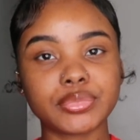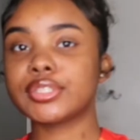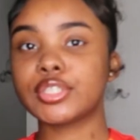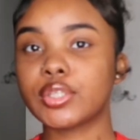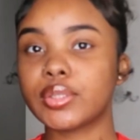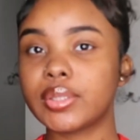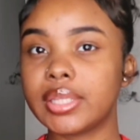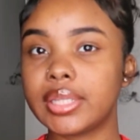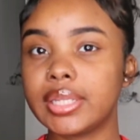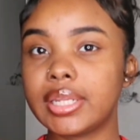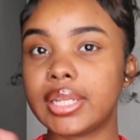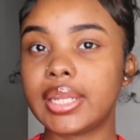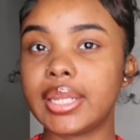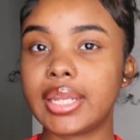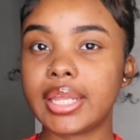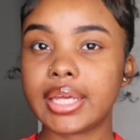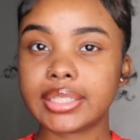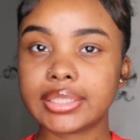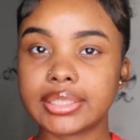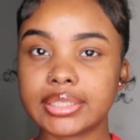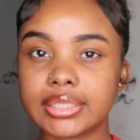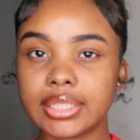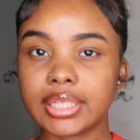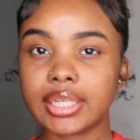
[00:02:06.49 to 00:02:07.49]
so then the
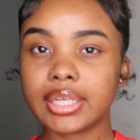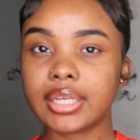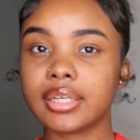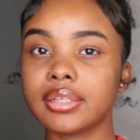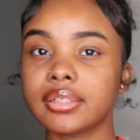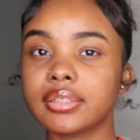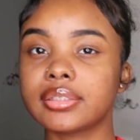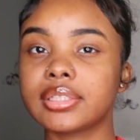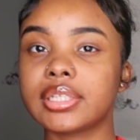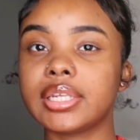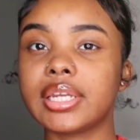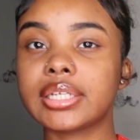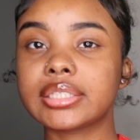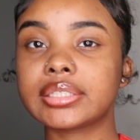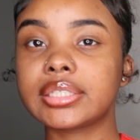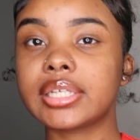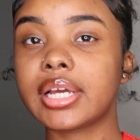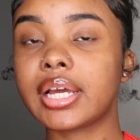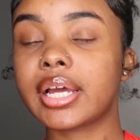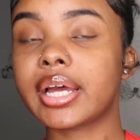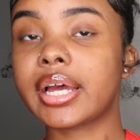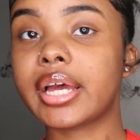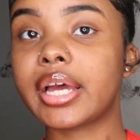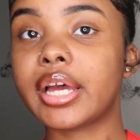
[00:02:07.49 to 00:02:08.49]
next thing the next
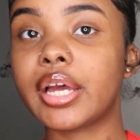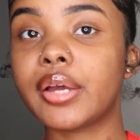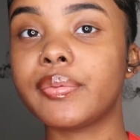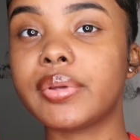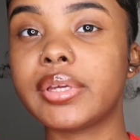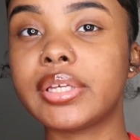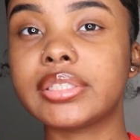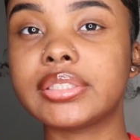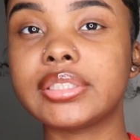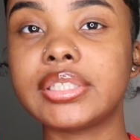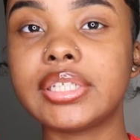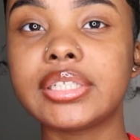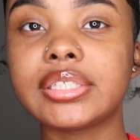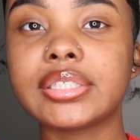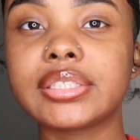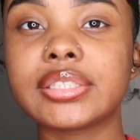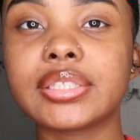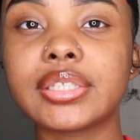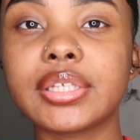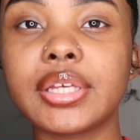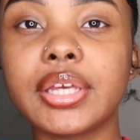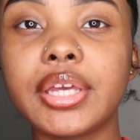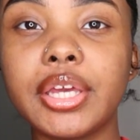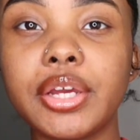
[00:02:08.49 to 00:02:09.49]
thing i have is these
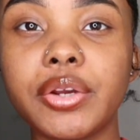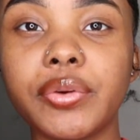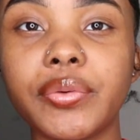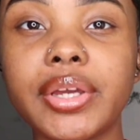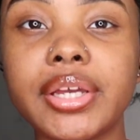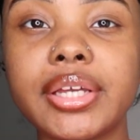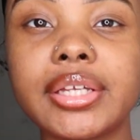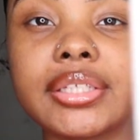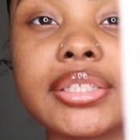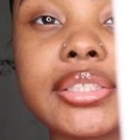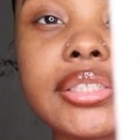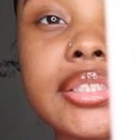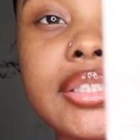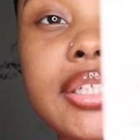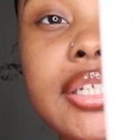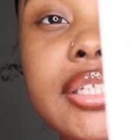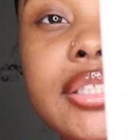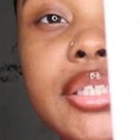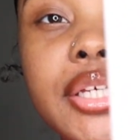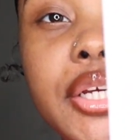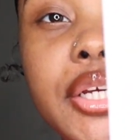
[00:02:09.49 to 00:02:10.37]
earrings these